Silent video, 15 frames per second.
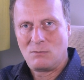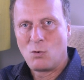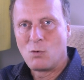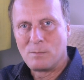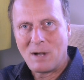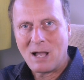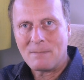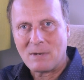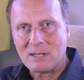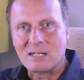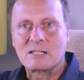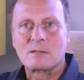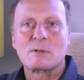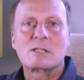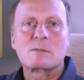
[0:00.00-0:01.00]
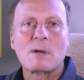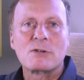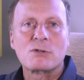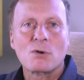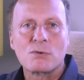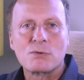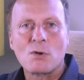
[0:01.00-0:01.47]
all my money to be
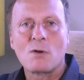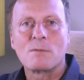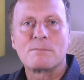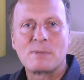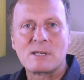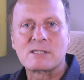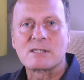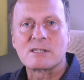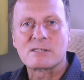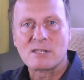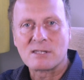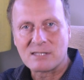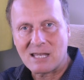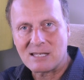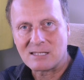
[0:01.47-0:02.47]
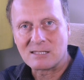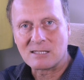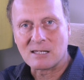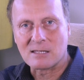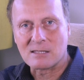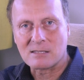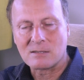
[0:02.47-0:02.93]
spent on non business
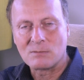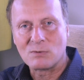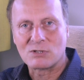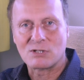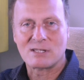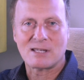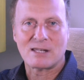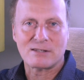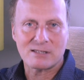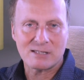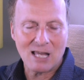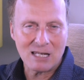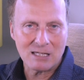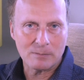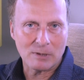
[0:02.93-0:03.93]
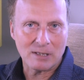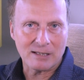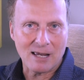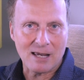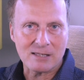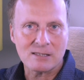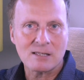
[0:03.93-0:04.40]
necessities, which is understandable,
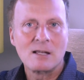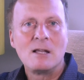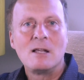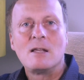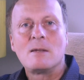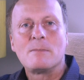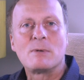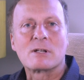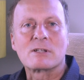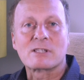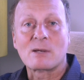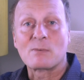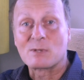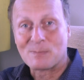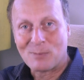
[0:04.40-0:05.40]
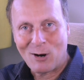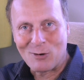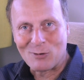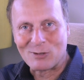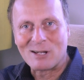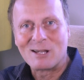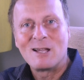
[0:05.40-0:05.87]
I guess, because I was
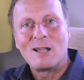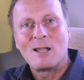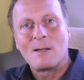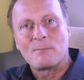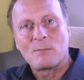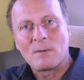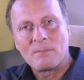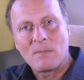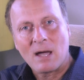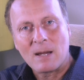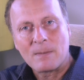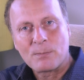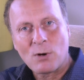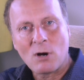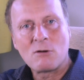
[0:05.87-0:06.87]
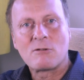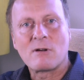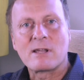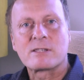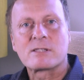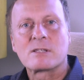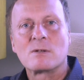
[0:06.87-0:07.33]
broke. But my
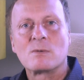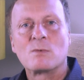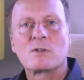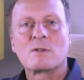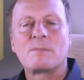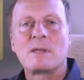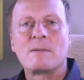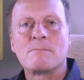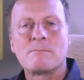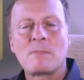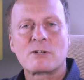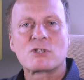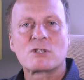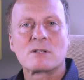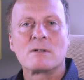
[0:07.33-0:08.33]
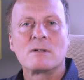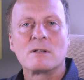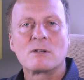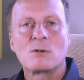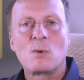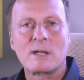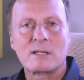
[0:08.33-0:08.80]
progress would have been much
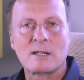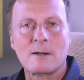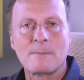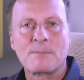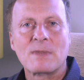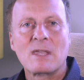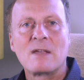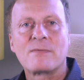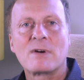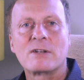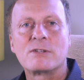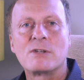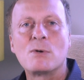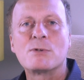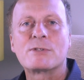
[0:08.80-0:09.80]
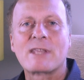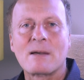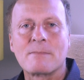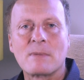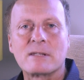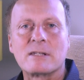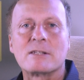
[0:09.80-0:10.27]
quicker if I'd used
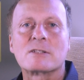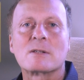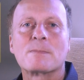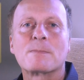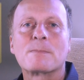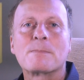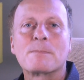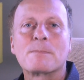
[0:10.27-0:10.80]
that money to